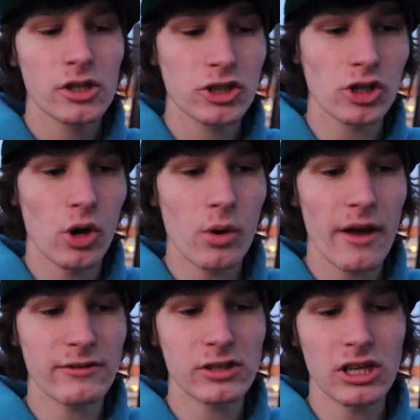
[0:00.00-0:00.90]
So
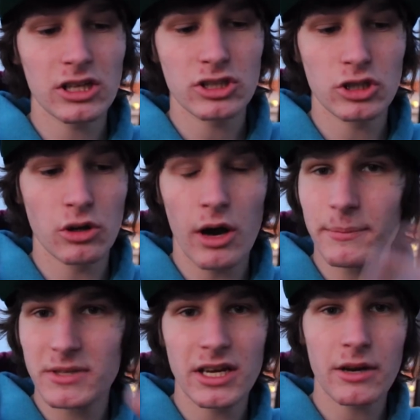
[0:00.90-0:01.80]
everything's, you know,
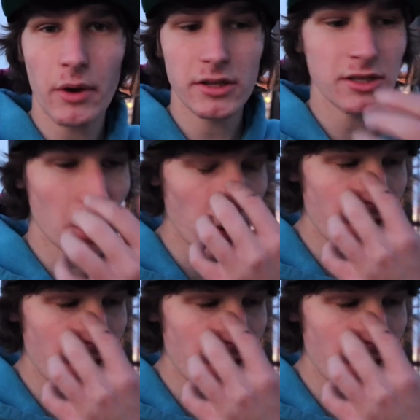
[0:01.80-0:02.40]
up to date and ready to go.